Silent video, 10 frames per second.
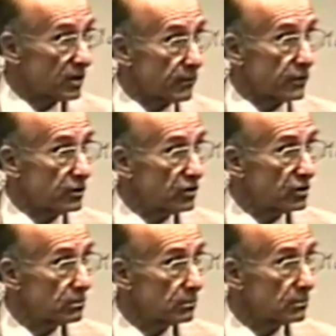
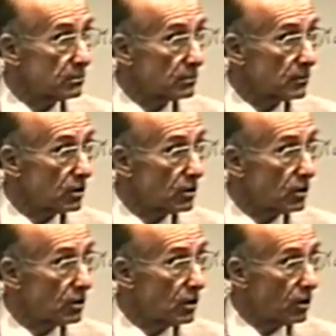difference,
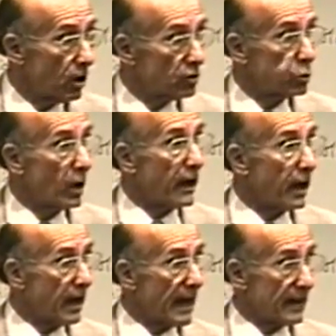as
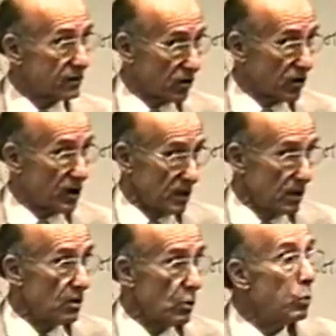well as the
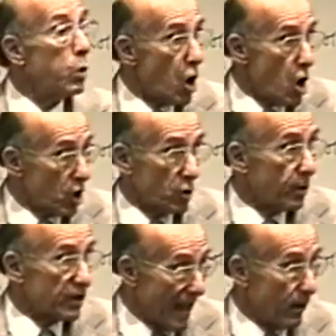work
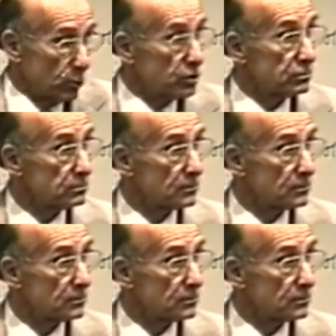put out